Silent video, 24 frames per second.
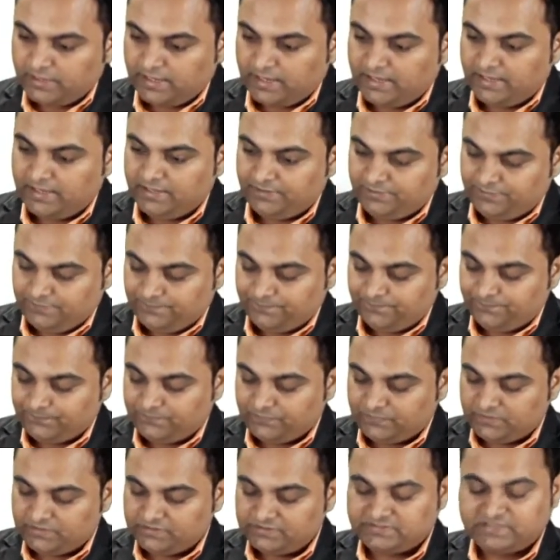And
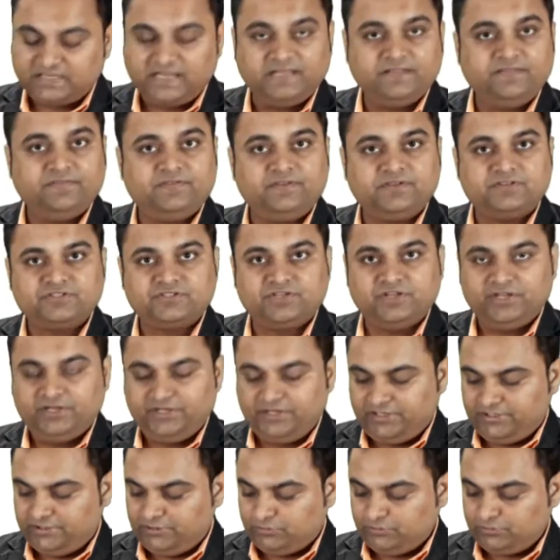sine
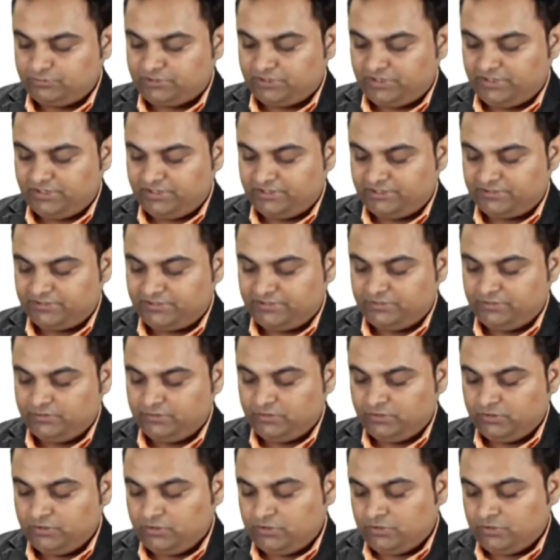60 into 300